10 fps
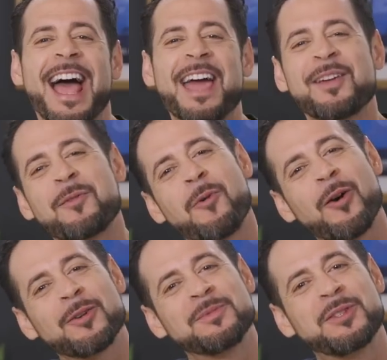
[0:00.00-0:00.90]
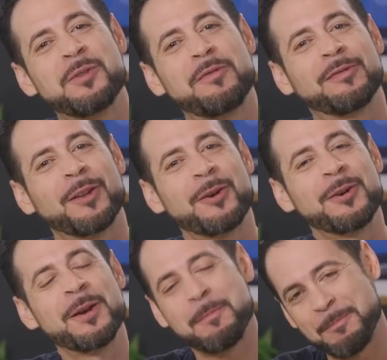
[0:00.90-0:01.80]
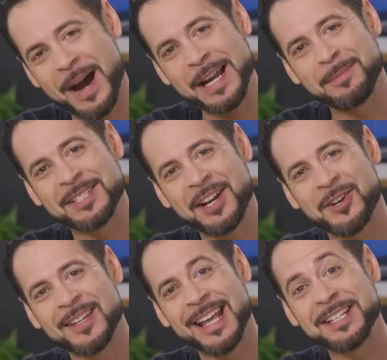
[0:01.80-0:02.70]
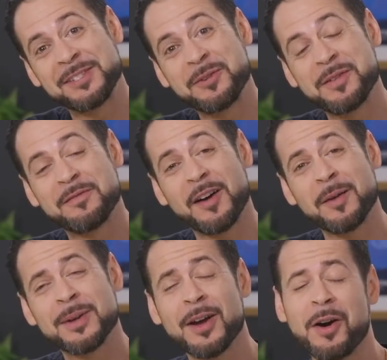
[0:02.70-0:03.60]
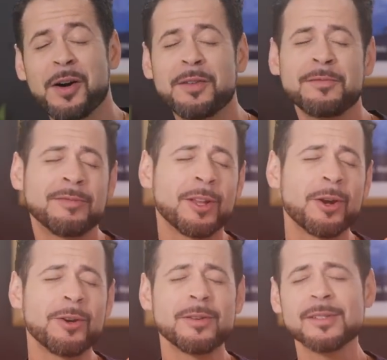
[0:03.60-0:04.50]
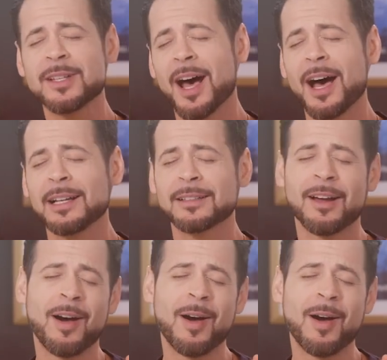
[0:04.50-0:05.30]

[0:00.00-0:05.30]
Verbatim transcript: Hey there, welcome to Phlearn. My name is Aaron Nace. You can find me on Phlearn dot